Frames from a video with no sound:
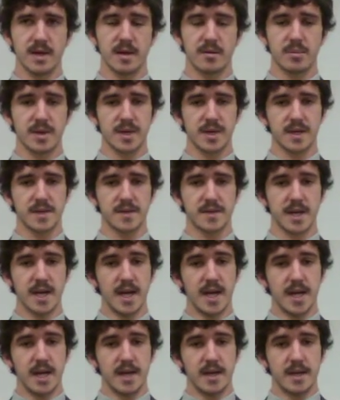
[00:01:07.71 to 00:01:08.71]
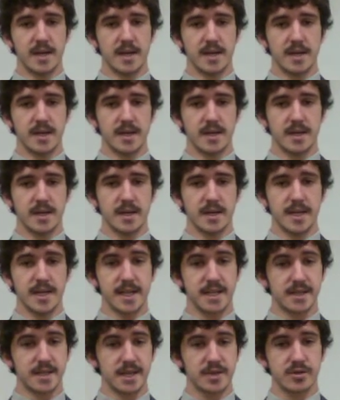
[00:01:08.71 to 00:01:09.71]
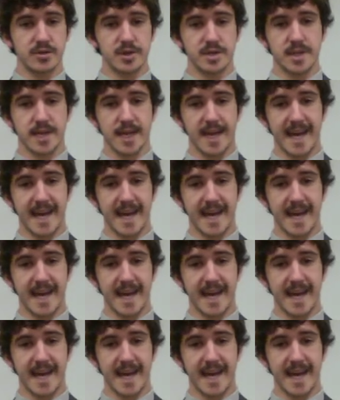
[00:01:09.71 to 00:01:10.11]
Because in addition to